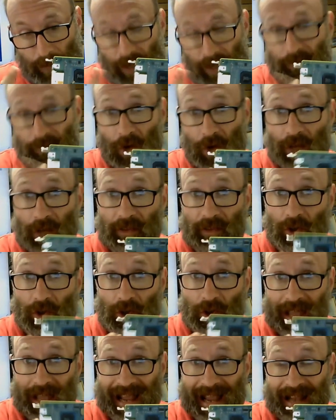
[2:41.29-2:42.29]
if I had the
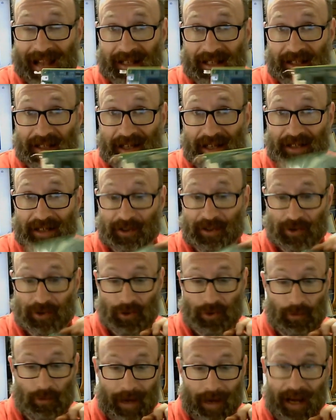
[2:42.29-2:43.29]
LAN connected
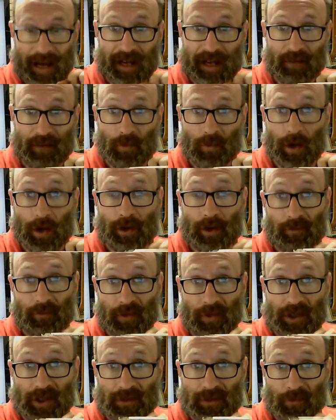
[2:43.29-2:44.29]
to any one of
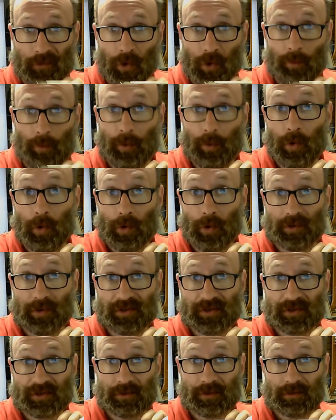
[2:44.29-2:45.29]
these four
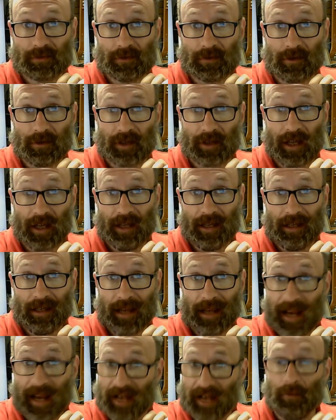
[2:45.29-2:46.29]
ports, okay?
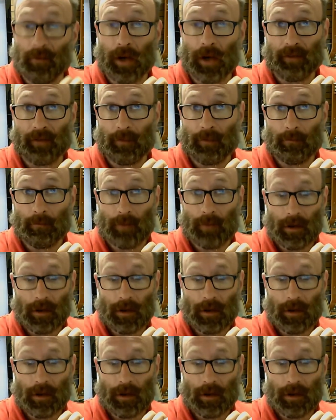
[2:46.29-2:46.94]
Any one of them.